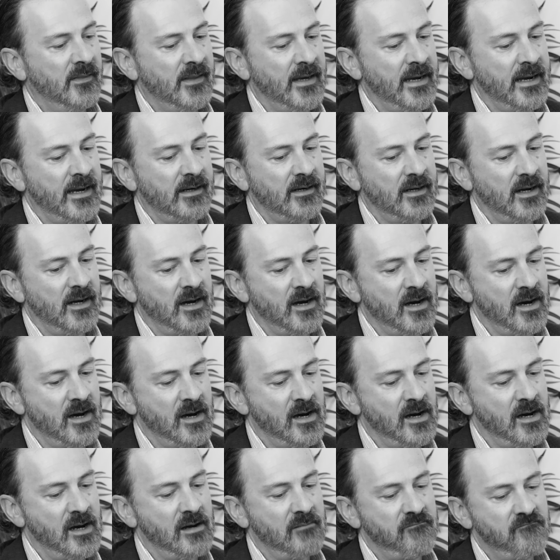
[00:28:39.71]
that
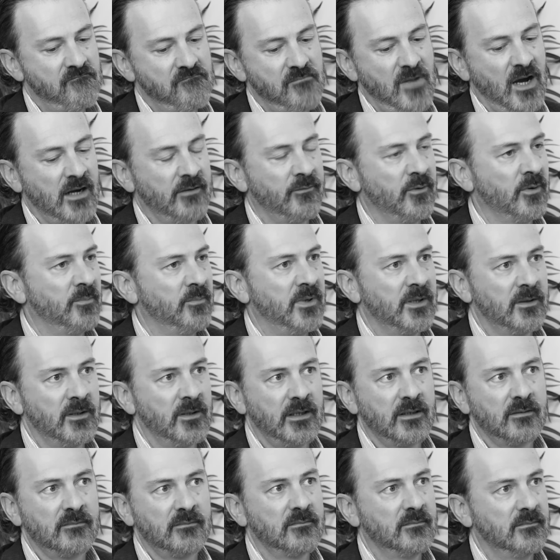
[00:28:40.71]
are 100
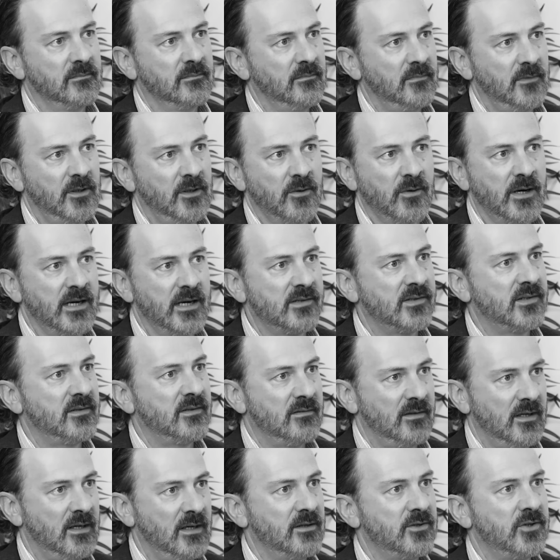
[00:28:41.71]
billion
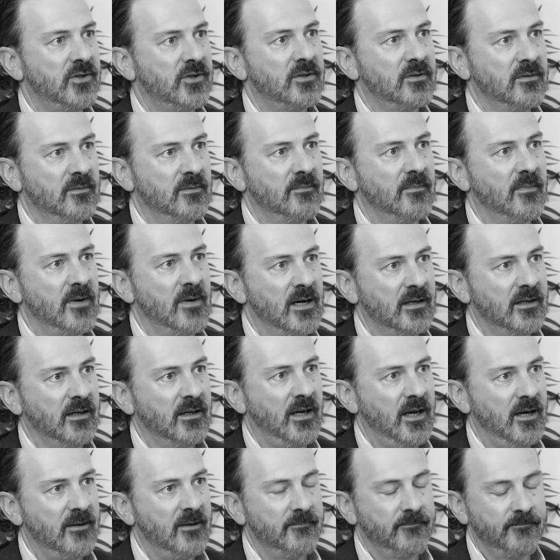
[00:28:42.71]
US ish
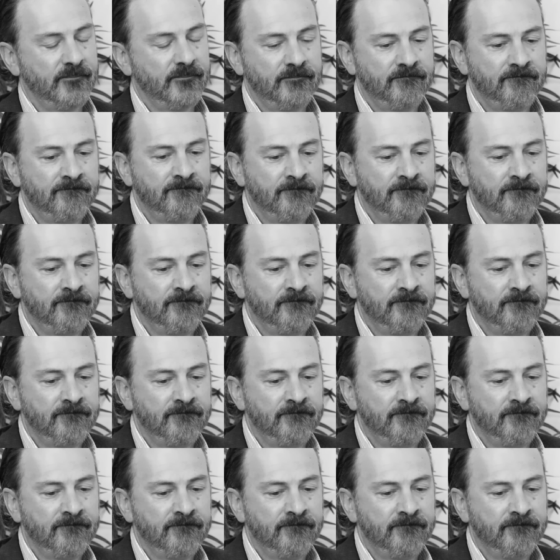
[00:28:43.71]
market cap.